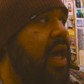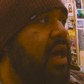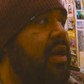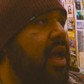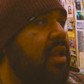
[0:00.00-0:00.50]

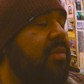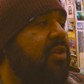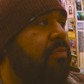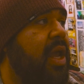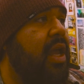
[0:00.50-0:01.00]
had an element
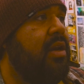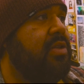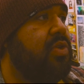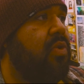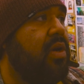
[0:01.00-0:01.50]
of pain
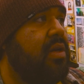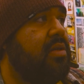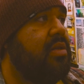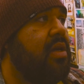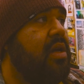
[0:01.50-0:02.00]
and
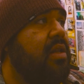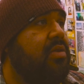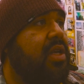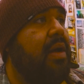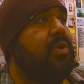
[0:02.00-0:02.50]
soreness.
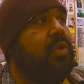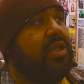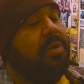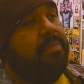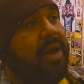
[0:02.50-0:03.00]
There's times where
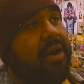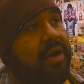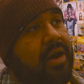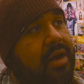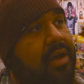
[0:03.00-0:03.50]
it's been
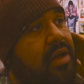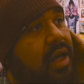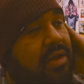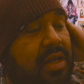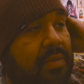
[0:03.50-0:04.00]
better,
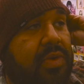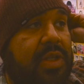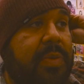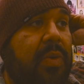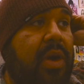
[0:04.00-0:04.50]
and there's times where
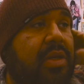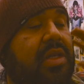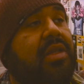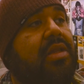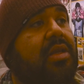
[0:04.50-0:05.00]
it's been worse,
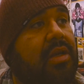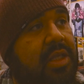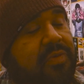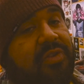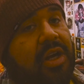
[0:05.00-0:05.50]
and
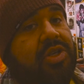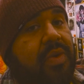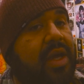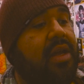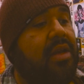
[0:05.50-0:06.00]
it's
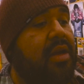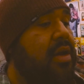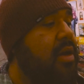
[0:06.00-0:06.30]
fluctuated.